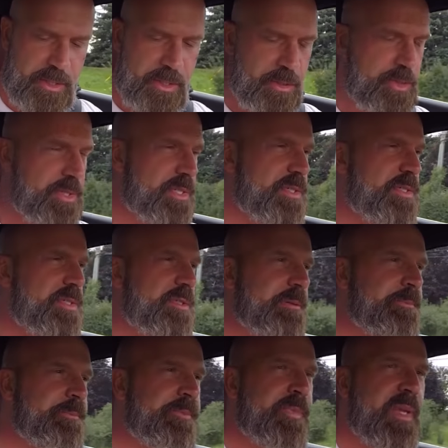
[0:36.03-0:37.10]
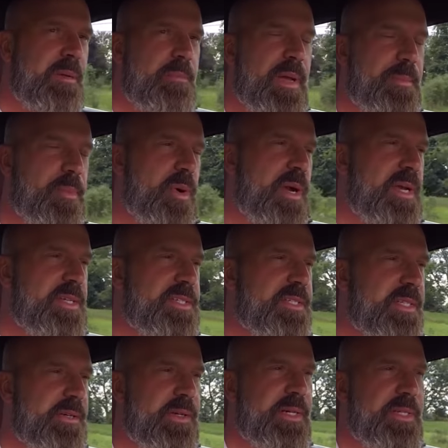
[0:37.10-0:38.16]
and uses
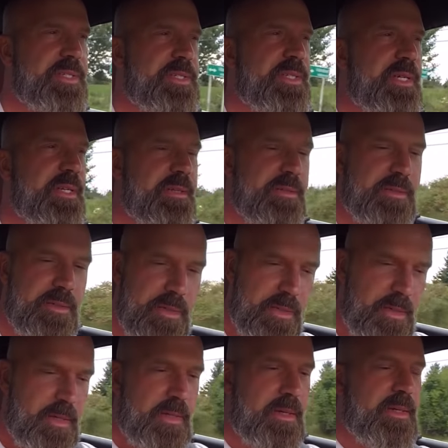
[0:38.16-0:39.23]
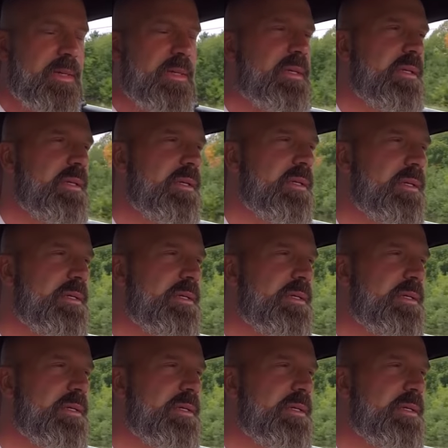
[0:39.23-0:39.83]
memorized lyrics that he